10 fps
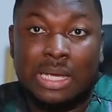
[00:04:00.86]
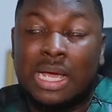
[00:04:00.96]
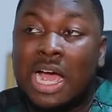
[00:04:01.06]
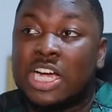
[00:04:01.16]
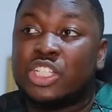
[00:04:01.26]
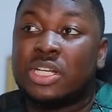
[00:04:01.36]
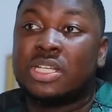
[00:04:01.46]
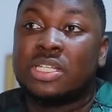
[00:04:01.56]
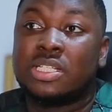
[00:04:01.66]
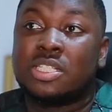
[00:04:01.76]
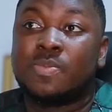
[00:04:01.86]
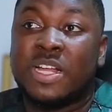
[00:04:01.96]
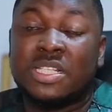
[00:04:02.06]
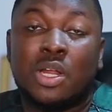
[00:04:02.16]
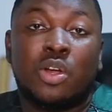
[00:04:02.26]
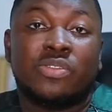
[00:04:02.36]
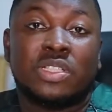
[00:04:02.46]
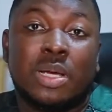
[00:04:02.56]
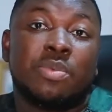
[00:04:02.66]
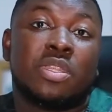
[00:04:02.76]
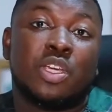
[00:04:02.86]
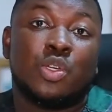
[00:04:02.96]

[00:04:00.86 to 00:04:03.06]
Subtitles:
I actually spent a lot of time in the